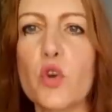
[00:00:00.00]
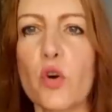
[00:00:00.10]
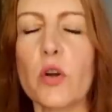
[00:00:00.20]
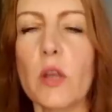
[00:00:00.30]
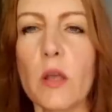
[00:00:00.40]

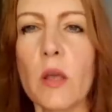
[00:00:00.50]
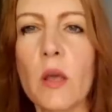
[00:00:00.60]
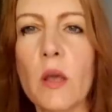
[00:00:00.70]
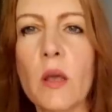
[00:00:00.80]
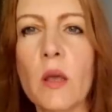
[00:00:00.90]
journey,
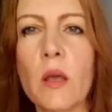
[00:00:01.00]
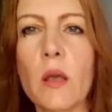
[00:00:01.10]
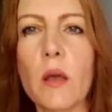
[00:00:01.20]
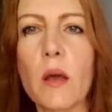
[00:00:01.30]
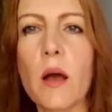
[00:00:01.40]

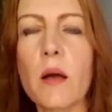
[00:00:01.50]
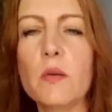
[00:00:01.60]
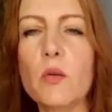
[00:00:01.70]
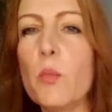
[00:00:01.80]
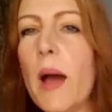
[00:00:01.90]
yeah,
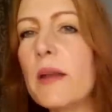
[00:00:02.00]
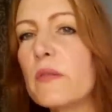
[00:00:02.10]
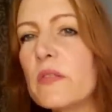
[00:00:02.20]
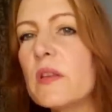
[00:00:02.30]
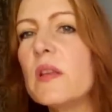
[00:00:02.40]
you might
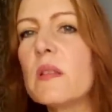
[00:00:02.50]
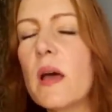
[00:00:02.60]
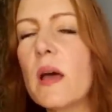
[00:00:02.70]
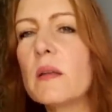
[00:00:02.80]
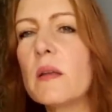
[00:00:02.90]
have seen
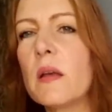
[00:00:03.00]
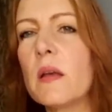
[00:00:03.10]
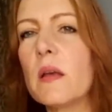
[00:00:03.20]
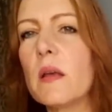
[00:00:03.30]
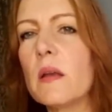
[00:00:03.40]
that
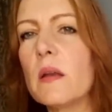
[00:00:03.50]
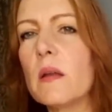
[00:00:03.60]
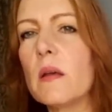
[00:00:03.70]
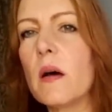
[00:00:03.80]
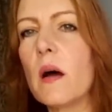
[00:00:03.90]

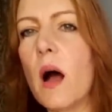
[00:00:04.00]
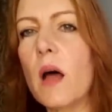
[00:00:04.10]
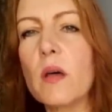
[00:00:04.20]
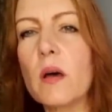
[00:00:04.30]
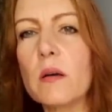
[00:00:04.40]
in
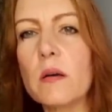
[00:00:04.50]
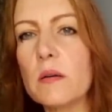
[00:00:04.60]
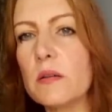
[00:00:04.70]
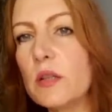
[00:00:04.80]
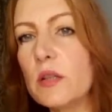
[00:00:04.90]
other
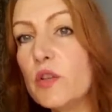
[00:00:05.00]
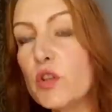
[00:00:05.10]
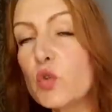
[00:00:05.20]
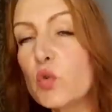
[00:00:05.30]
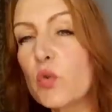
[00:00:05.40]

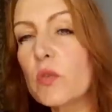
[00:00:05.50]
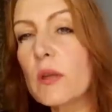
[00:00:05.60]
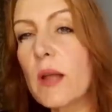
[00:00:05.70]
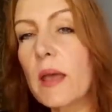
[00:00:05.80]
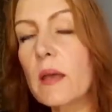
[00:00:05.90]
TV
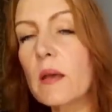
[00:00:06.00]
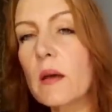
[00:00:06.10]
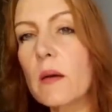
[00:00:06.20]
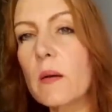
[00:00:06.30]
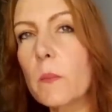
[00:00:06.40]
shows. Like,
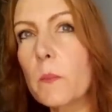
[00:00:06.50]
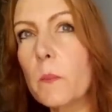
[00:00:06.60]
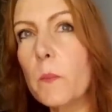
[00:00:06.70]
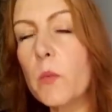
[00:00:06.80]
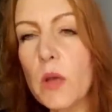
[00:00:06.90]

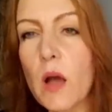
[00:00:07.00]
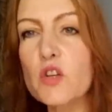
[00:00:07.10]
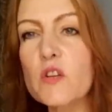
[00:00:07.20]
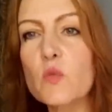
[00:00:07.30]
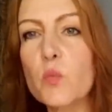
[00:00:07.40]
we
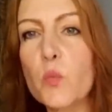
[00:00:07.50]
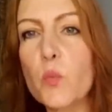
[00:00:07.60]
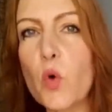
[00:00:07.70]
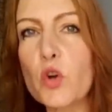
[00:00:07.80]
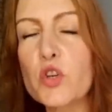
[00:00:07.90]
are just
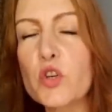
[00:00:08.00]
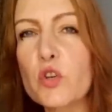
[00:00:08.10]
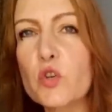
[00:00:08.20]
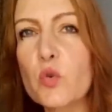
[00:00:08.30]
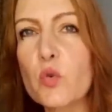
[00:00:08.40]
watching
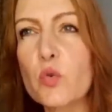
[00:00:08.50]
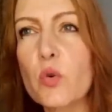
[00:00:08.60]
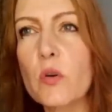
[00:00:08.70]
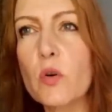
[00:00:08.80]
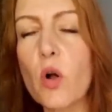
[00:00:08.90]
a
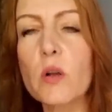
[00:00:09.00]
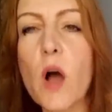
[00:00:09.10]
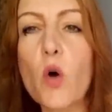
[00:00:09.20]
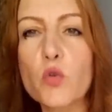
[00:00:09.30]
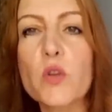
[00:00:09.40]
show called
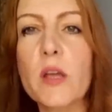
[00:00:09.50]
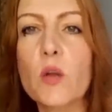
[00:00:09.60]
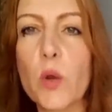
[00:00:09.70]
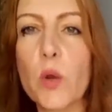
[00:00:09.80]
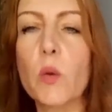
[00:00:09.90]
How to Get
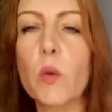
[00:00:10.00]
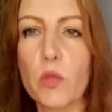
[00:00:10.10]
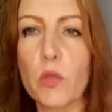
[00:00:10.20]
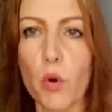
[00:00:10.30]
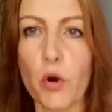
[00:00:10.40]
Away
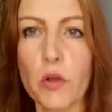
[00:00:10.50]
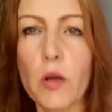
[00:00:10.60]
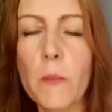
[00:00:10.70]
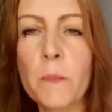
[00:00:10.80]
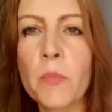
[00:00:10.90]
with
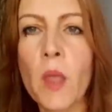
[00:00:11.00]
Murder,